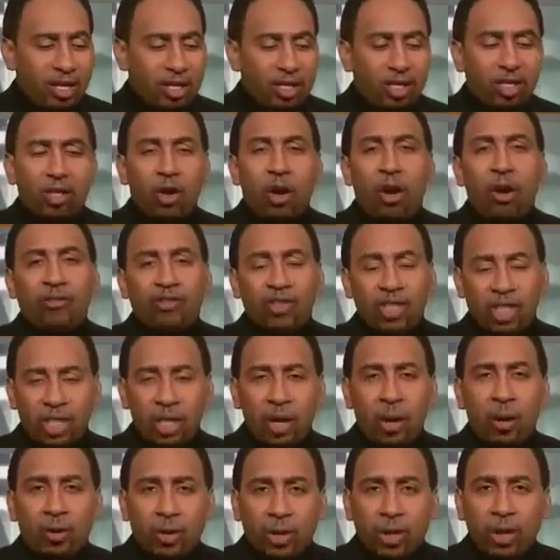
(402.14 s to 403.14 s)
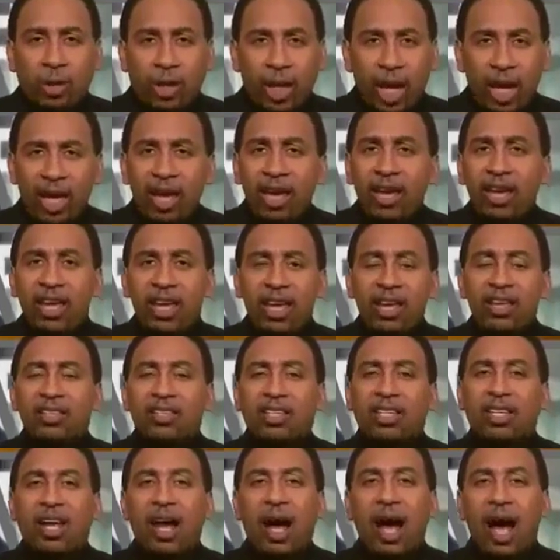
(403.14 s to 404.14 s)
soft soaked, okay?
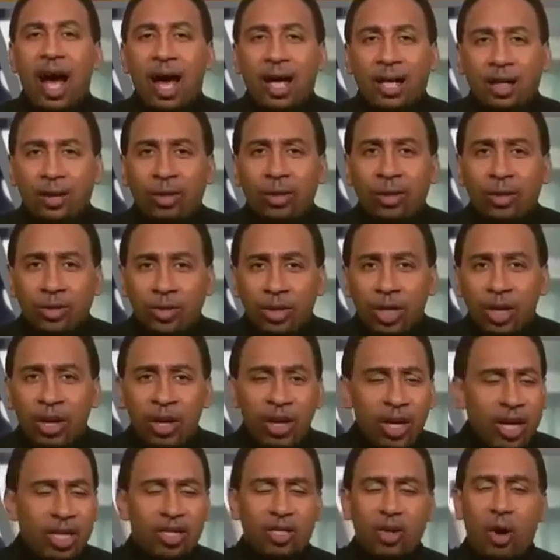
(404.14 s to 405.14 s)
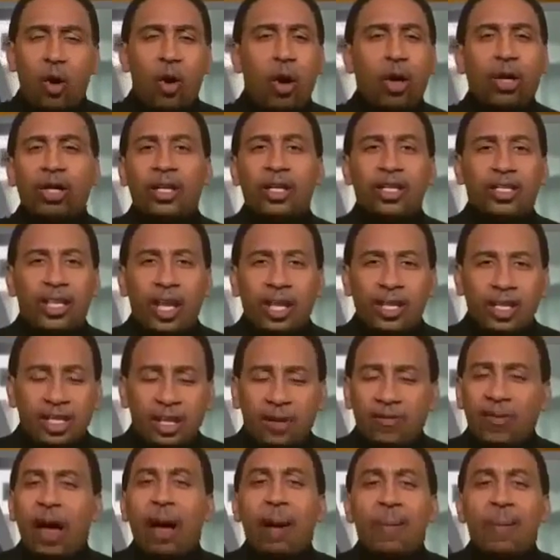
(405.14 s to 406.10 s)
He's coddled, he's all of this other stuff.